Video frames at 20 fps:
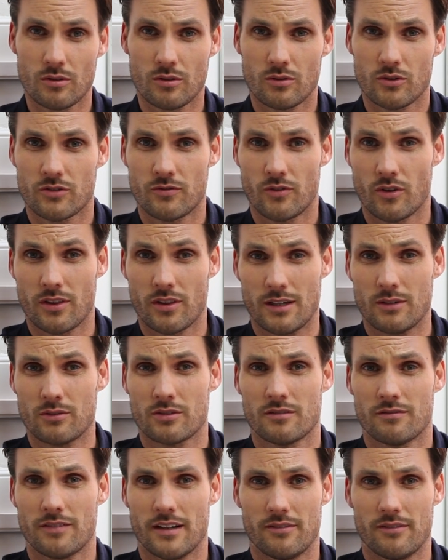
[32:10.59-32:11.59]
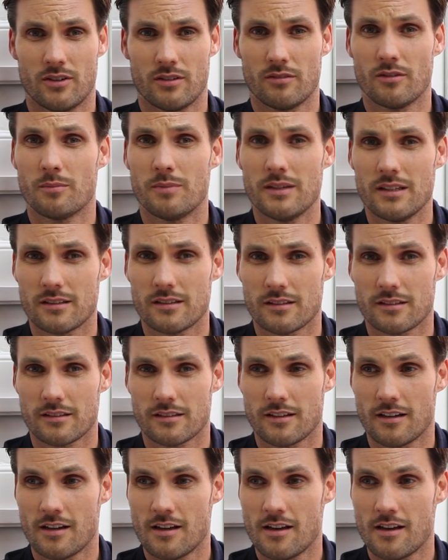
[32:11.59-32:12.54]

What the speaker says: those 4,500 pieces.